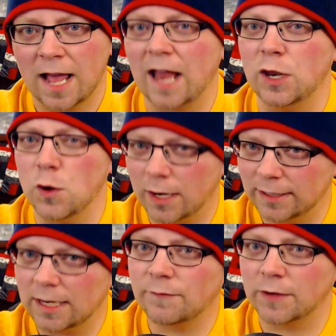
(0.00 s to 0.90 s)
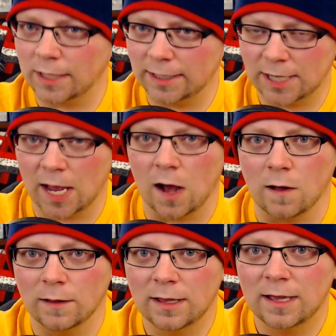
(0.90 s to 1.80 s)
And you could definitely
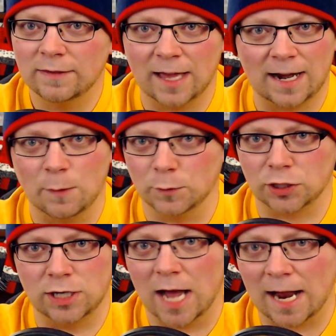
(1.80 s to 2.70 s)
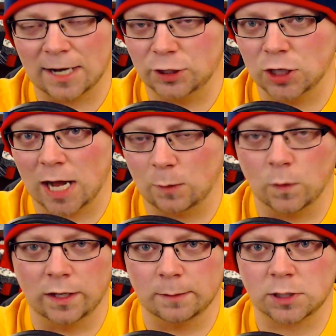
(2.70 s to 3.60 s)
tell that it was not a John
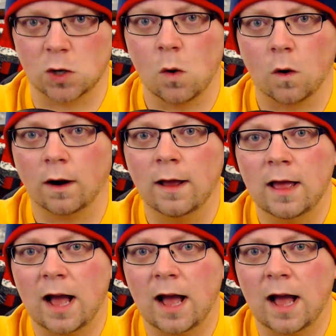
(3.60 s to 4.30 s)
Williams score.